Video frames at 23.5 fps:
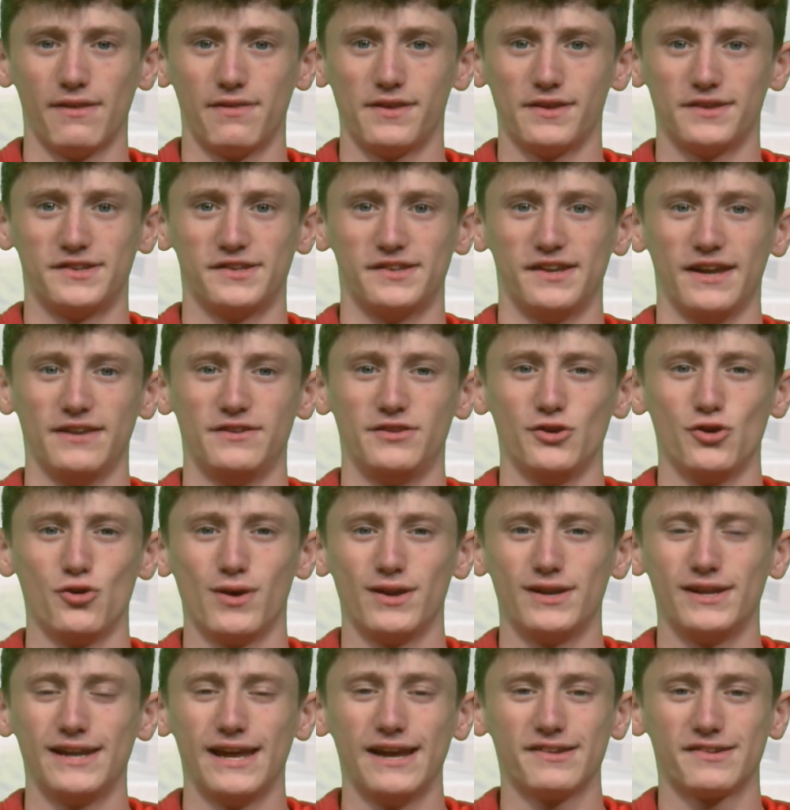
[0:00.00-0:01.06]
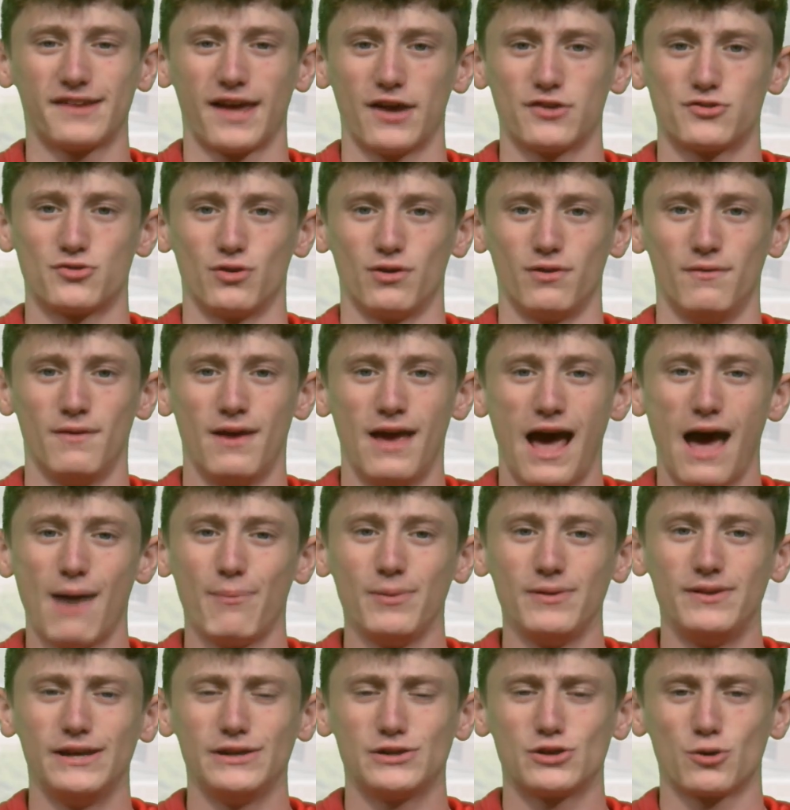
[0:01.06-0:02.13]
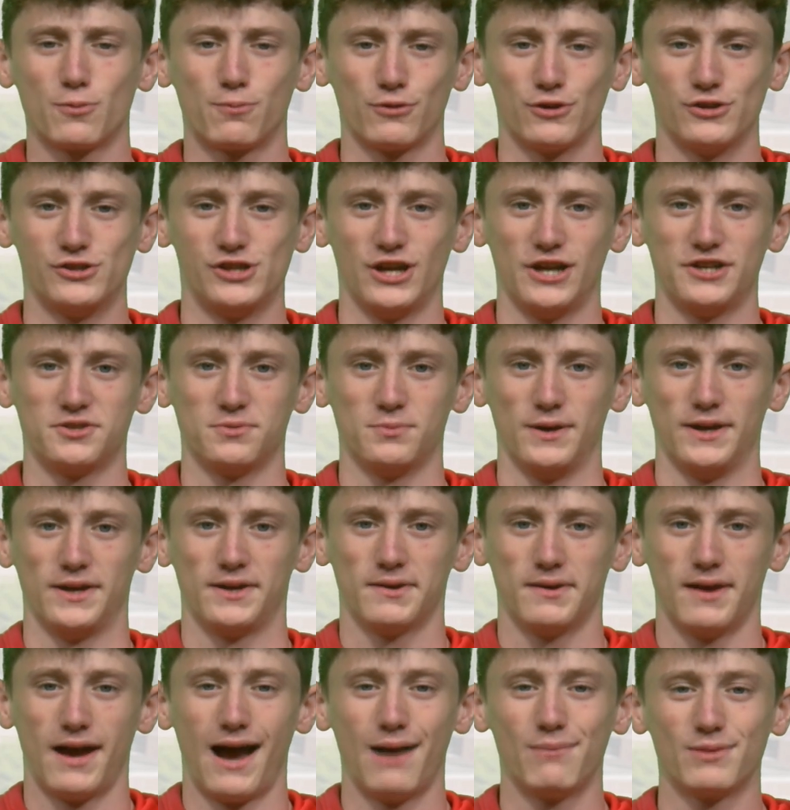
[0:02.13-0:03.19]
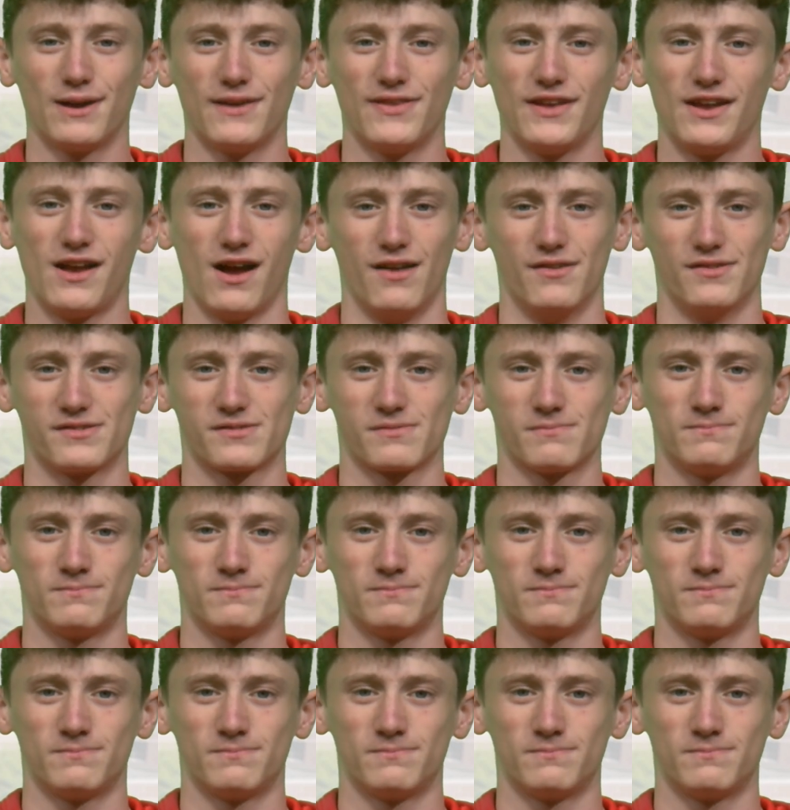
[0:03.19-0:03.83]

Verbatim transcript: It's a day two in an A schedule. Happy Teacher Appreciation Week. I'm Bradley Kunz.